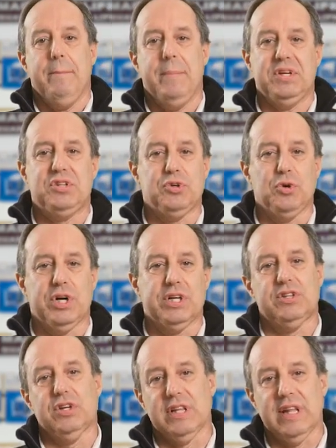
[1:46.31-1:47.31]
Be sure
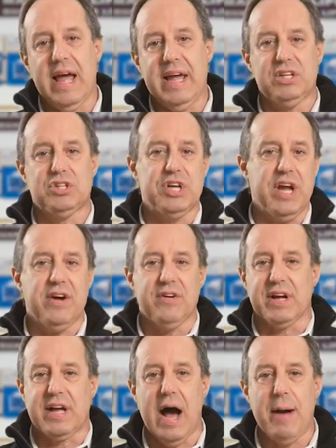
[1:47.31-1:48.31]
to like, share,
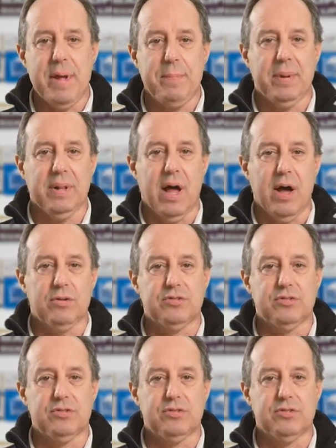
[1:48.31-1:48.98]
and comment below.